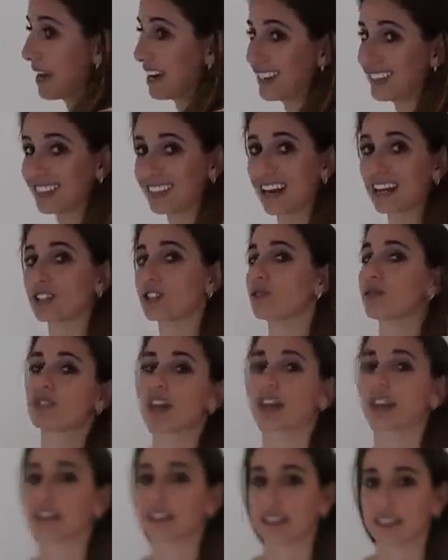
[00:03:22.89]
and it's not too
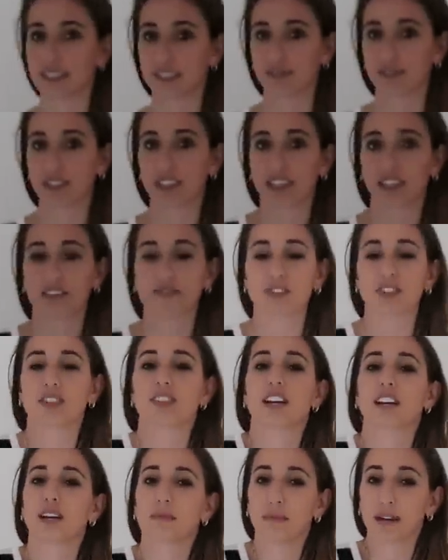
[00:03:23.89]
tight. It doesn't feel like I have to
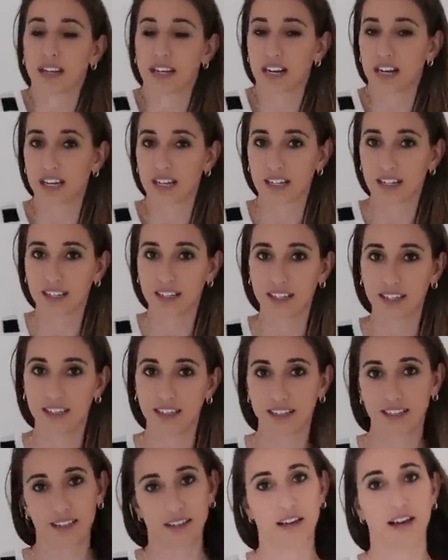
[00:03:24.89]
suck in my gut.
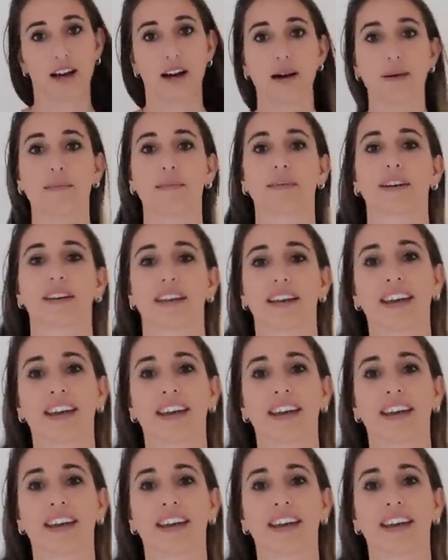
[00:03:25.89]
Um,